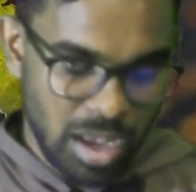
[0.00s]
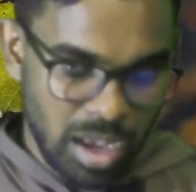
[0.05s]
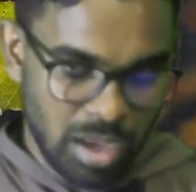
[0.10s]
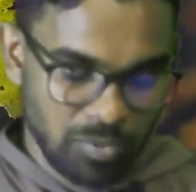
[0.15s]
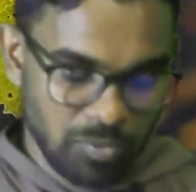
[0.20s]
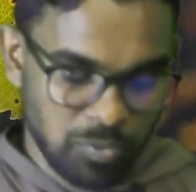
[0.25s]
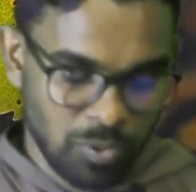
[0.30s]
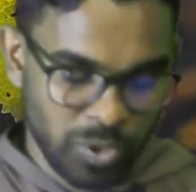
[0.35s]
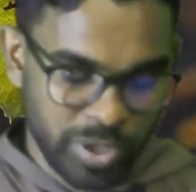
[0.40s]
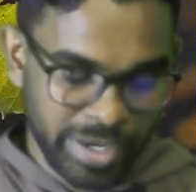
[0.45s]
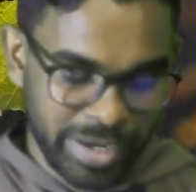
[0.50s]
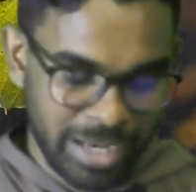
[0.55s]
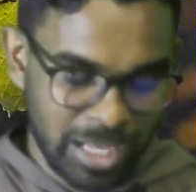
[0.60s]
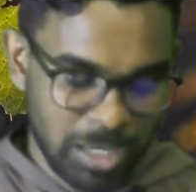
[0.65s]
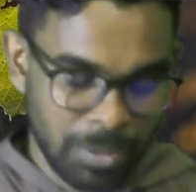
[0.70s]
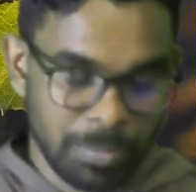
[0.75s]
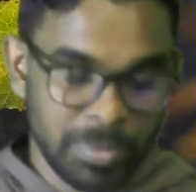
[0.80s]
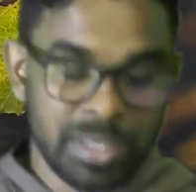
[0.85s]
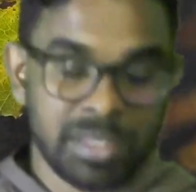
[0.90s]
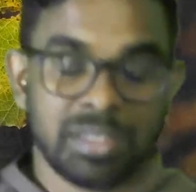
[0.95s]
and for a
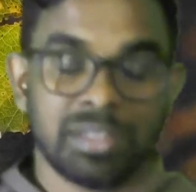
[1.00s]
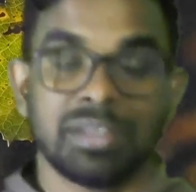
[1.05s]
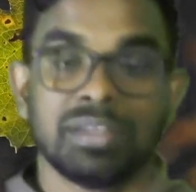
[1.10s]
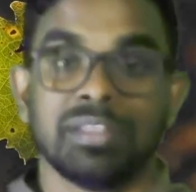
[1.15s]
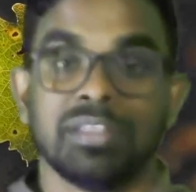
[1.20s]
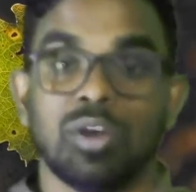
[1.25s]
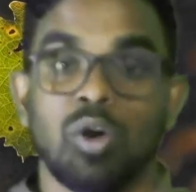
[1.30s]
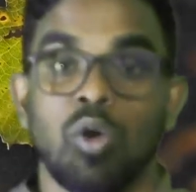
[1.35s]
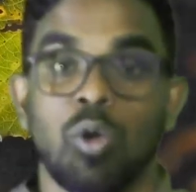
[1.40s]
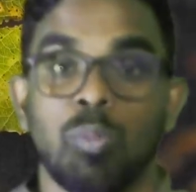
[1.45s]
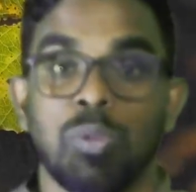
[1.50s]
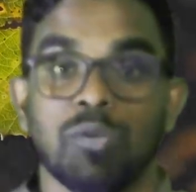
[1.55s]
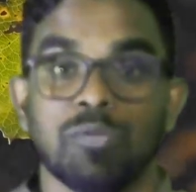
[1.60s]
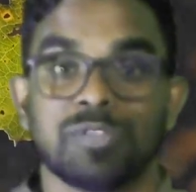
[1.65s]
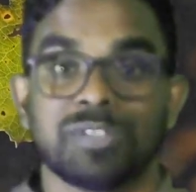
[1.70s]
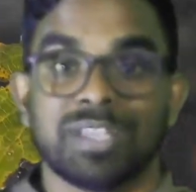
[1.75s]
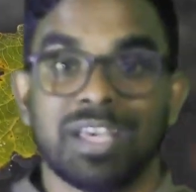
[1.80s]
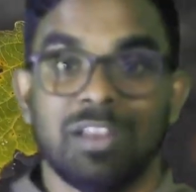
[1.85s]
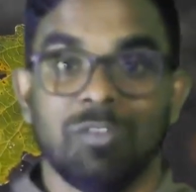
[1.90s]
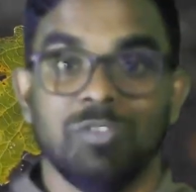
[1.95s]
helmet the hope
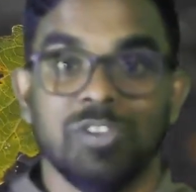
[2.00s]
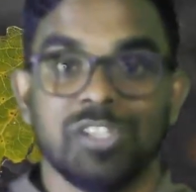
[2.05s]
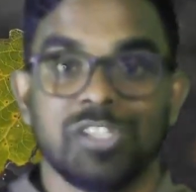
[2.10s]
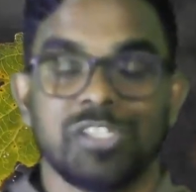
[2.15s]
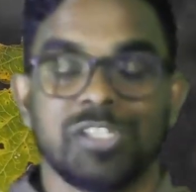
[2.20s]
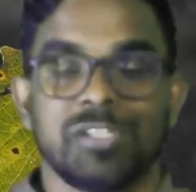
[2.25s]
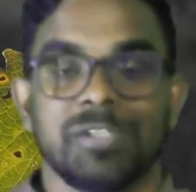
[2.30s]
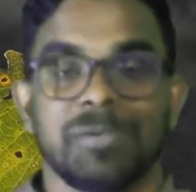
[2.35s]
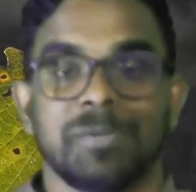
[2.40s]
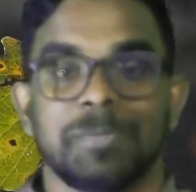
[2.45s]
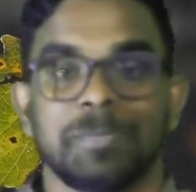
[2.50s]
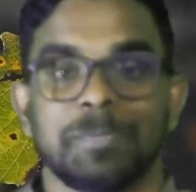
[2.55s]
of salvation."